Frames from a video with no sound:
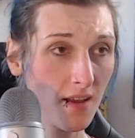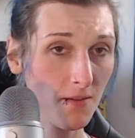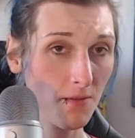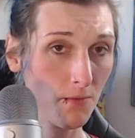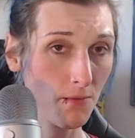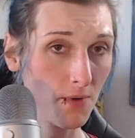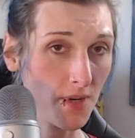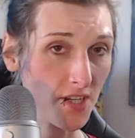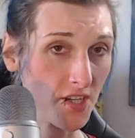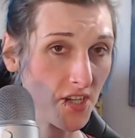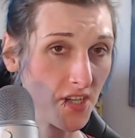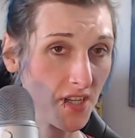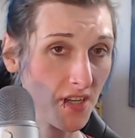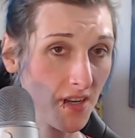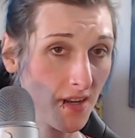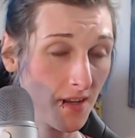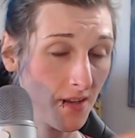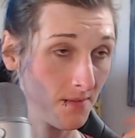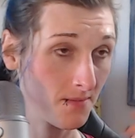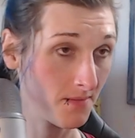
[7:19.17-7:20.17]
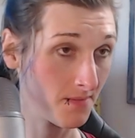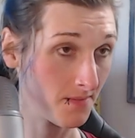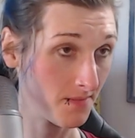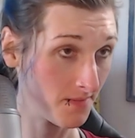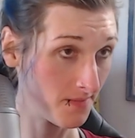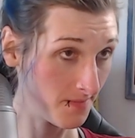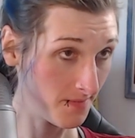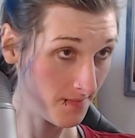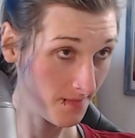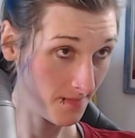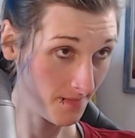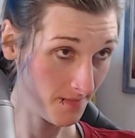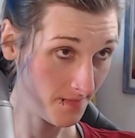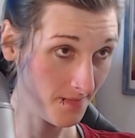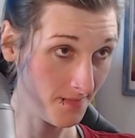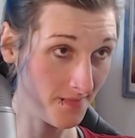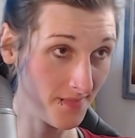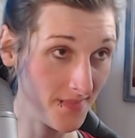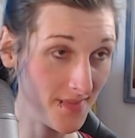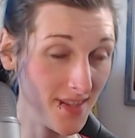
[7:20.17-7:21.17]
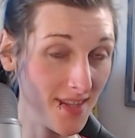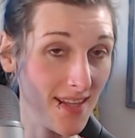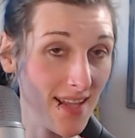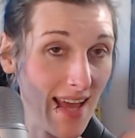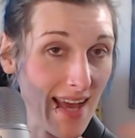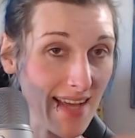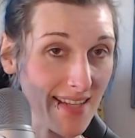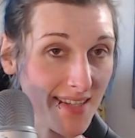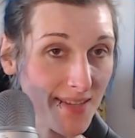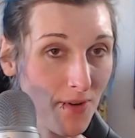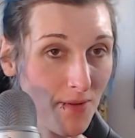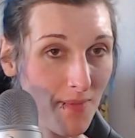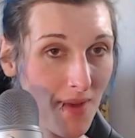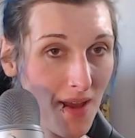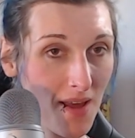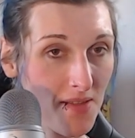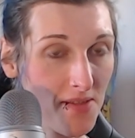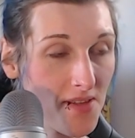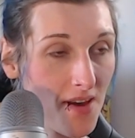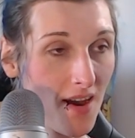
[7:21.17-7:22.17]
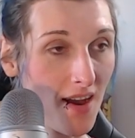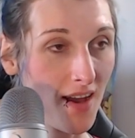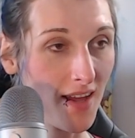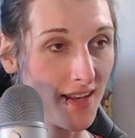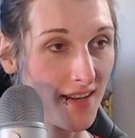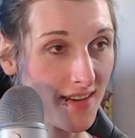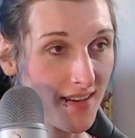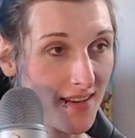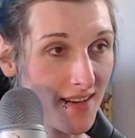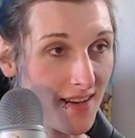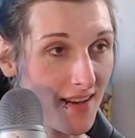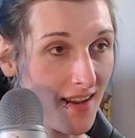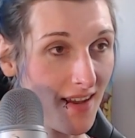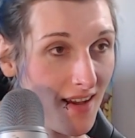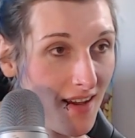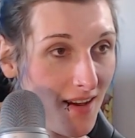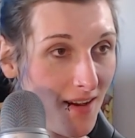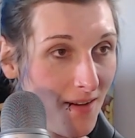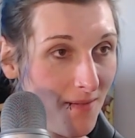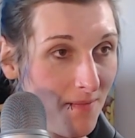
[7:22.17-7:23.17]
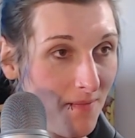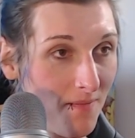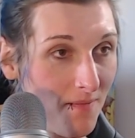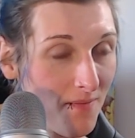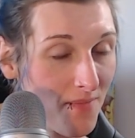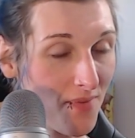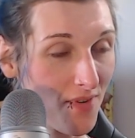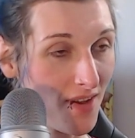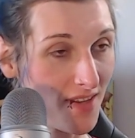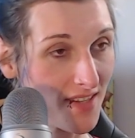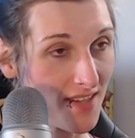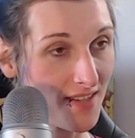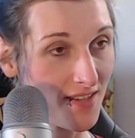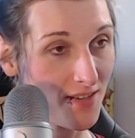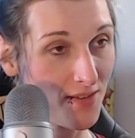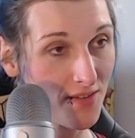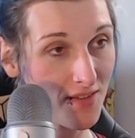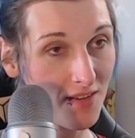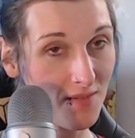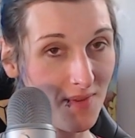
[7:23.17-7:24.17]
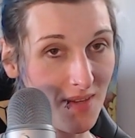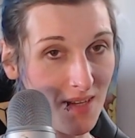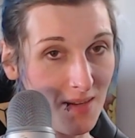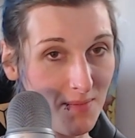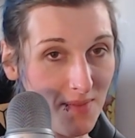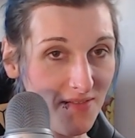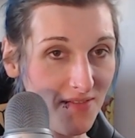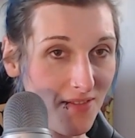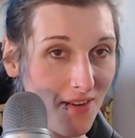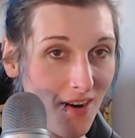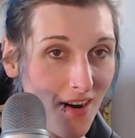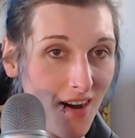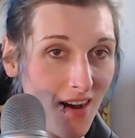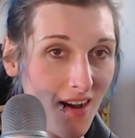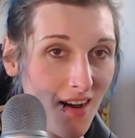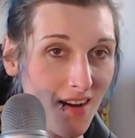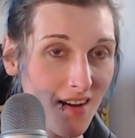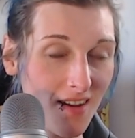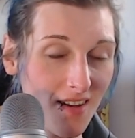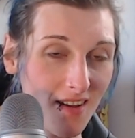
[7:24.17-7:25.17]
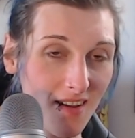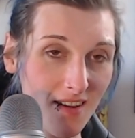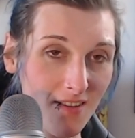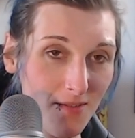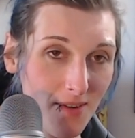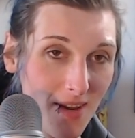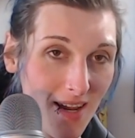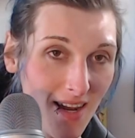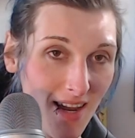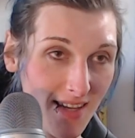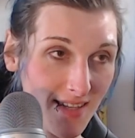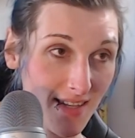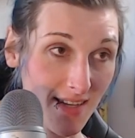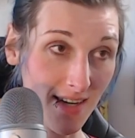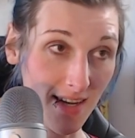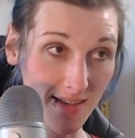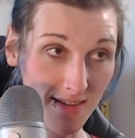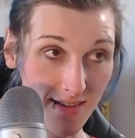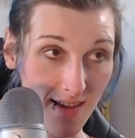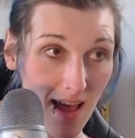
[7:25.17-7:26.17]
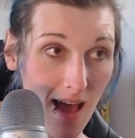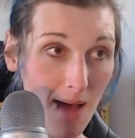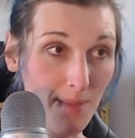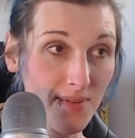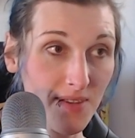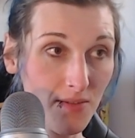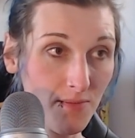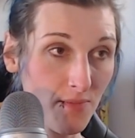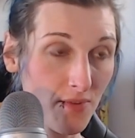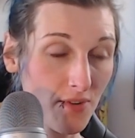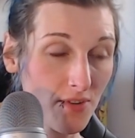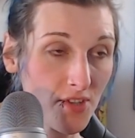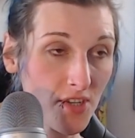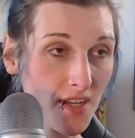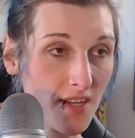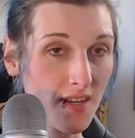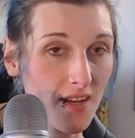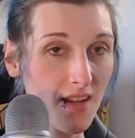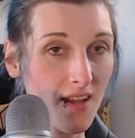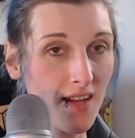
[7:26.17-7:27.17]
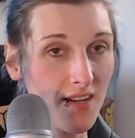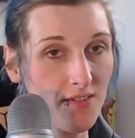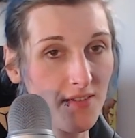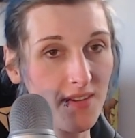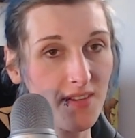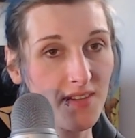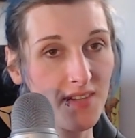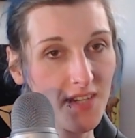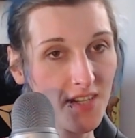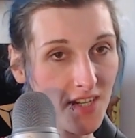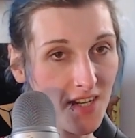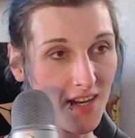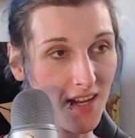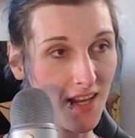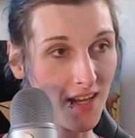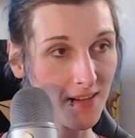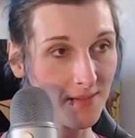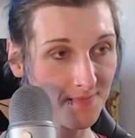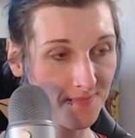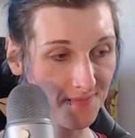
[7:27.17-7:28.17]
Which, that's what my thought process used to be before realizing that's absolute bullshit and transitioning.